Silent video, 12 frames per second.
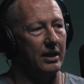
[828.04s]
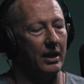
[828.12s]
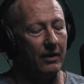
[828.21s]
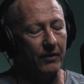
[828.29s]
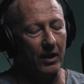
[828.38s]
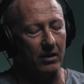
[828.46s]

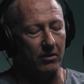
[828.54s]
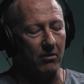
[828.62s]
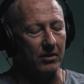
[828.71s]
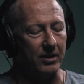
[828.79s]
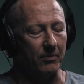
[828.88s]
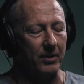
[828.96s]
If you're going to
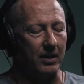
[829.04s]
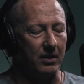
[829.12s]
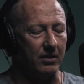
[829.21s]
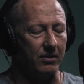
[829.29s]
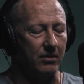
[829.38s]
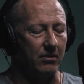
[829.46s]
grow something
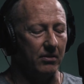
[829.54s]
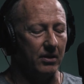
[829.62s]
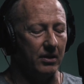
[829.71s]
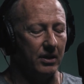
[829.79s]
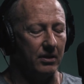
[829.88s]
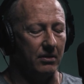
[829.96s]
in the soil,
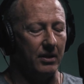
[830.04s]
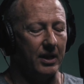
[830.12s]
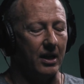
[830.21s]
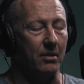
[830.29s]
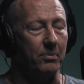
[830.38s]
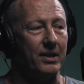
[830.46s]

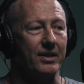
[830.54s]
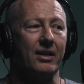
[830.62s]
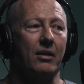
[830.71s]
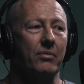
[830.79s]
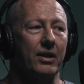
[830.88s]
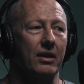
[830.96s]
you can't be the
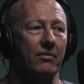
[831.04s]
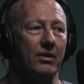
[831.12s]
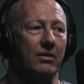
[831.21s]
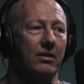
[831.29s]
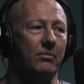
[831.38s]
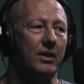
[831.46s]
same thing
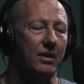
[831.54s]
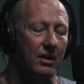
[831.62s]
every time.